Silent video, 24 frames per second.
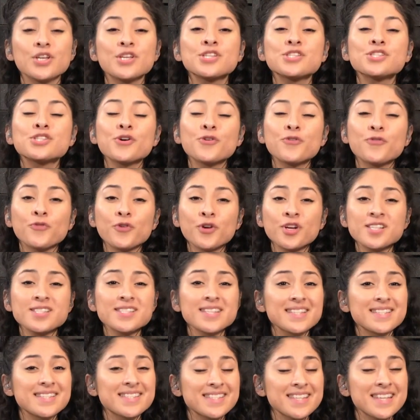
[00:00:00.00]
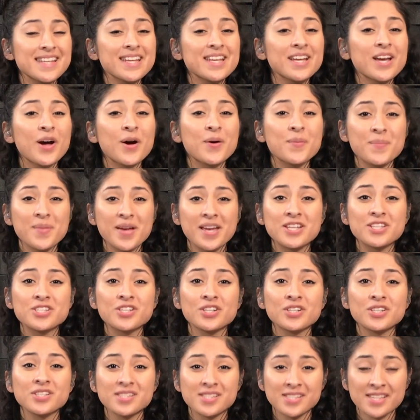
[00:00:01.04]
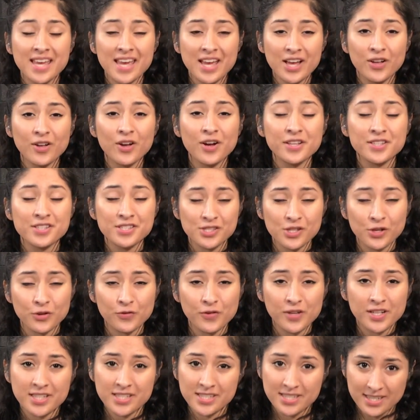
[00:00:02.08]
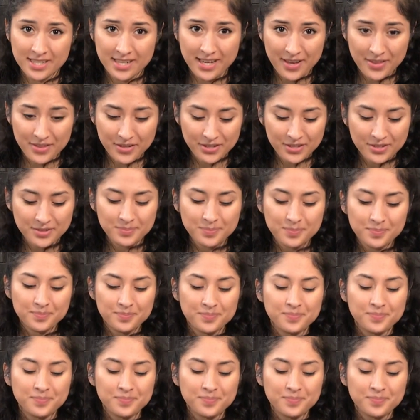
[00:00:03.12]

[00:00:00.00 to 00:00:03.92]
So first, let's sing a major scale on solfege together.